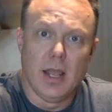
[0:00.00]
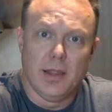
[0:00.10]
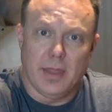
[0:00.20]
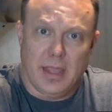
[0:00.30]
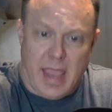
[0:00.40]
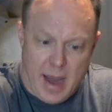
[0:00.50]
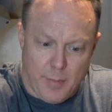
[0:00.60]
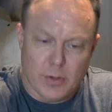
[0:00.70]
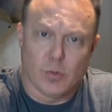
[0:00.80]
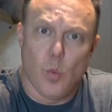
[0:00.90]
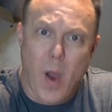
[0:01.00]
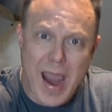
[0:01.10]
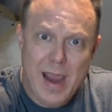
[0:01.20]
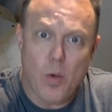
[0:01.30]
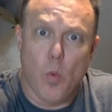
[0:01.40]
the camera's
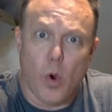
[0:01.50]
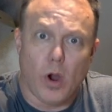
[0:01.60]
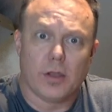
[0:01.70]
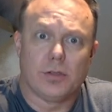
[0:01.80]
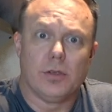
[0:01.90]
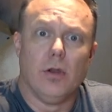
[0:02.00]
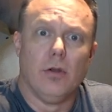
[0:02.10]
weight works